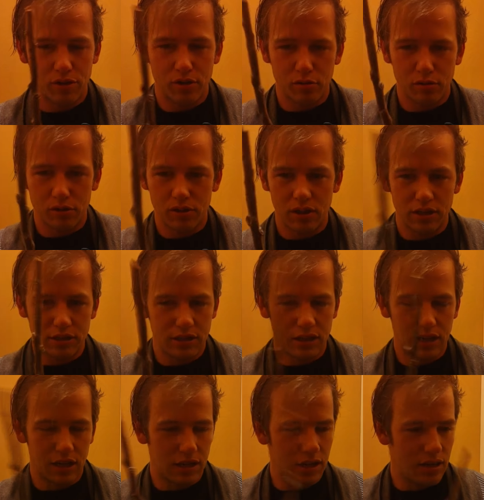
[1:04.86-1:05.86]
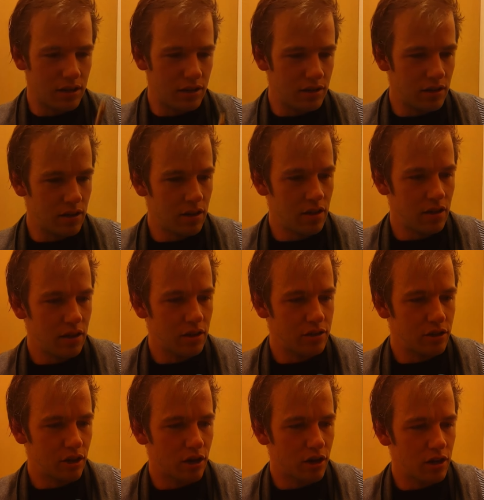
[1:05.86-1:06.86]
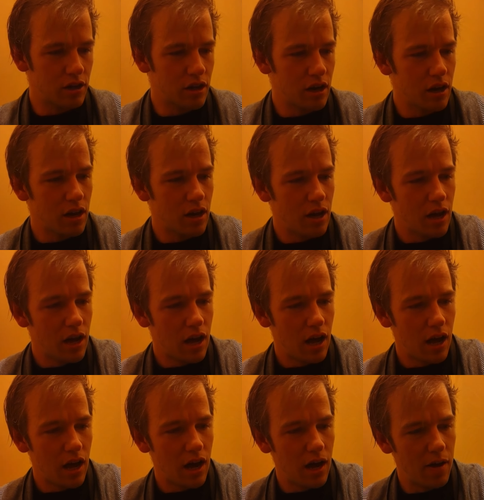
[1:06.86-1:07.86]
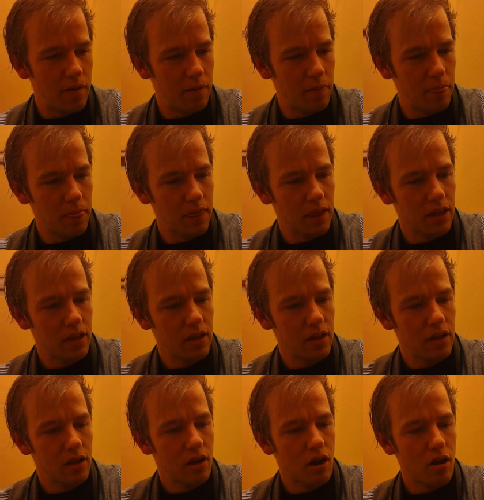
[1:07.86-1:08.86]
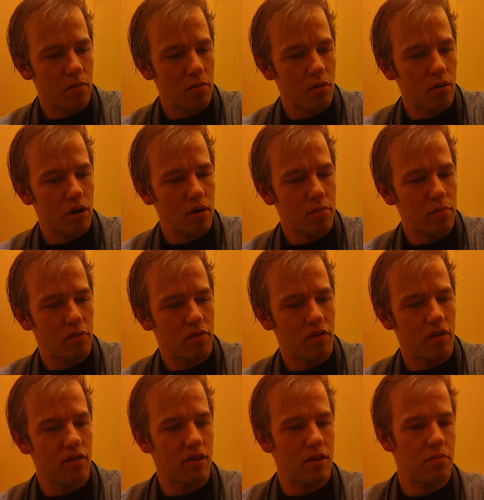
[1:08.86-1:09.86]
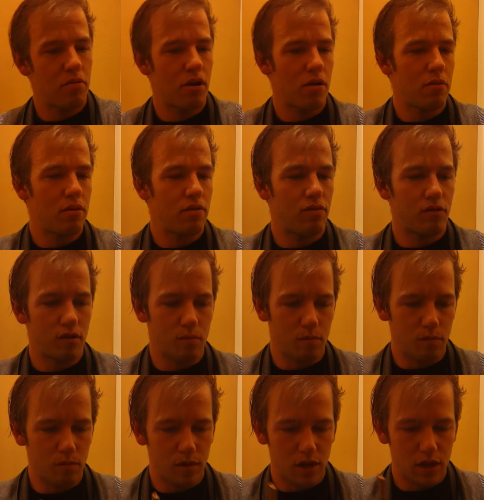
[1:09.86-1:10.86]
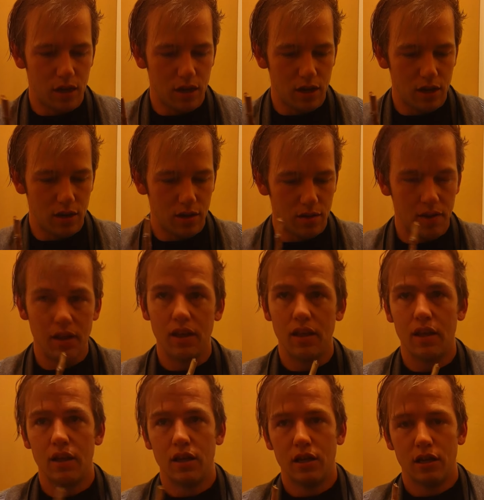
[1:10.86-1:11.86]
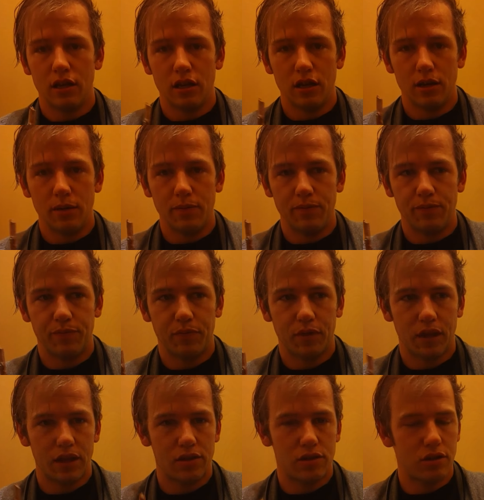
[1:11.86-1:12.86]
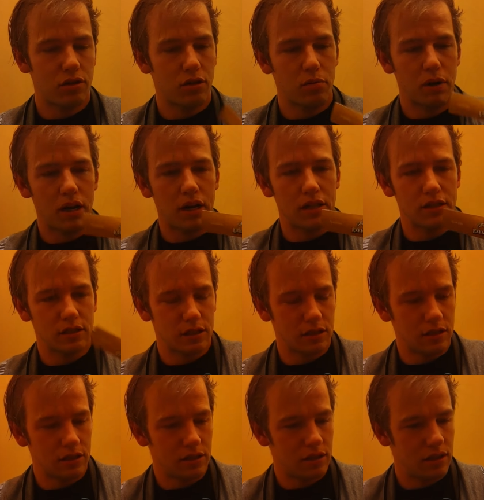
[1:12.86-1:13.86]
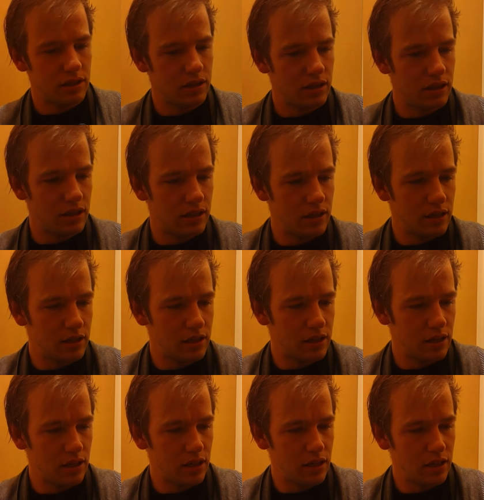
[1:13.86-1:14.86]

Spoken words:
sure it was a stick and not a turd. Um, Cardboard, preferably probably from a cereal box, and